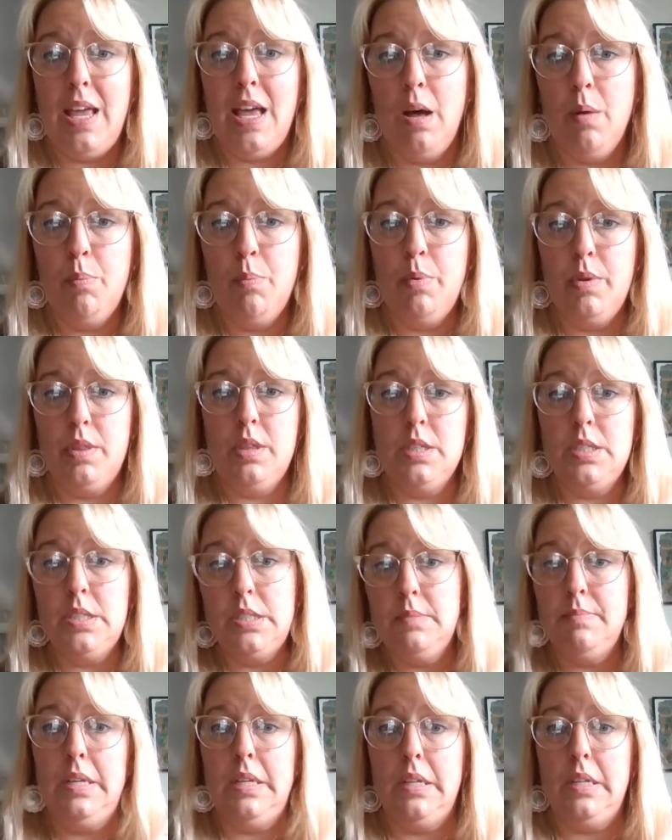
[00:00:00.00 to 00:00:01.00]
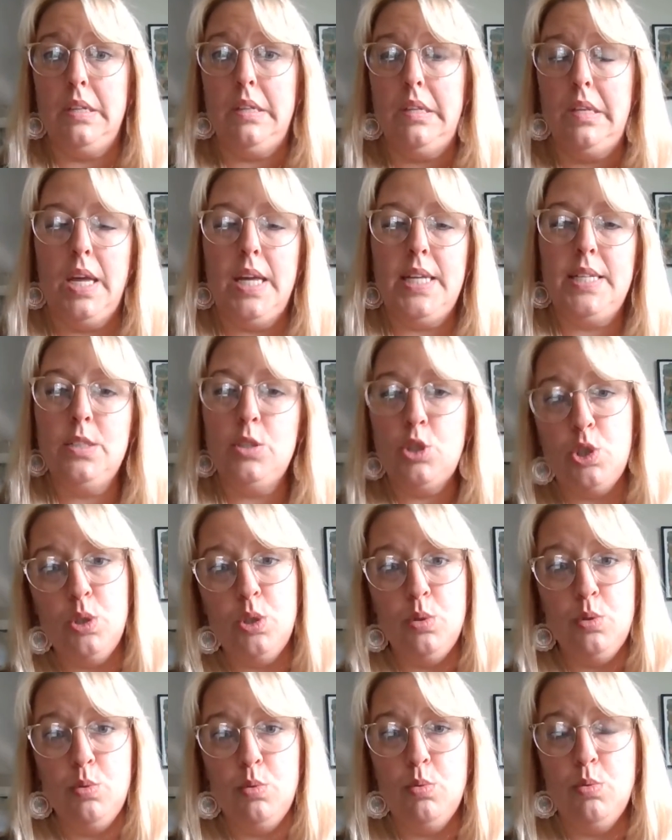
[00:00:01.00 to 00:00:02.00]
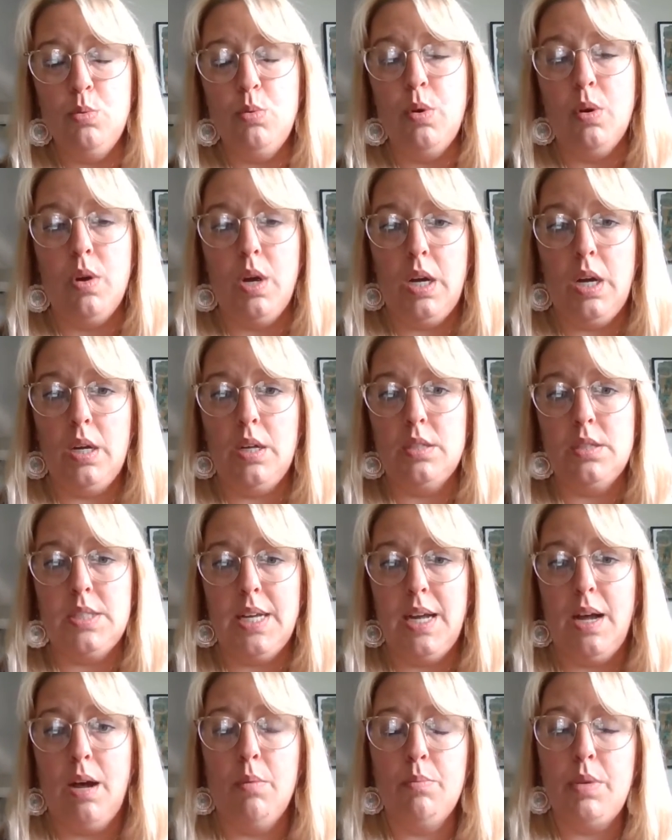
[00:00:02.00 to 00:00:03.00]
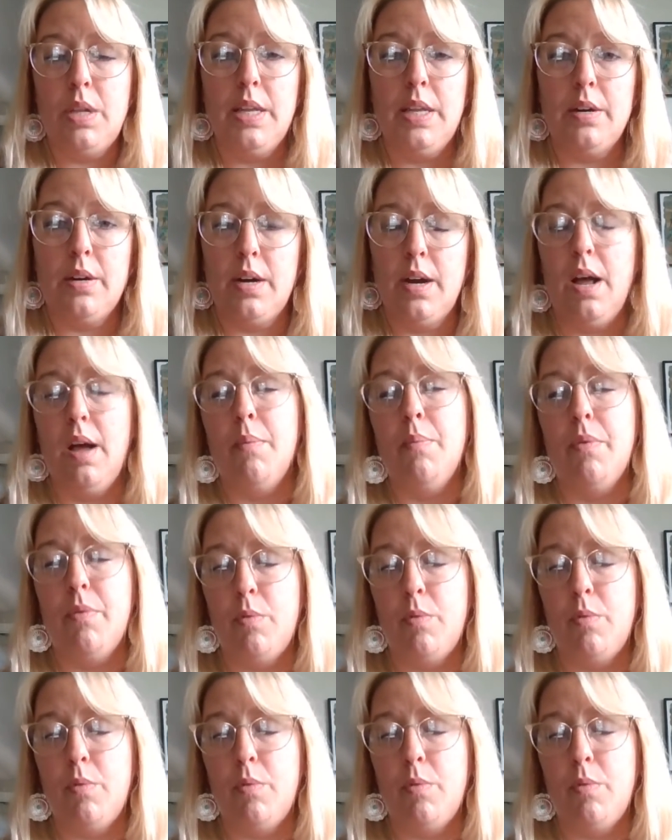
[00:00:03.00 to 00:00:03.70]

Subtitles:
help with the smell and 2, to help clear it up.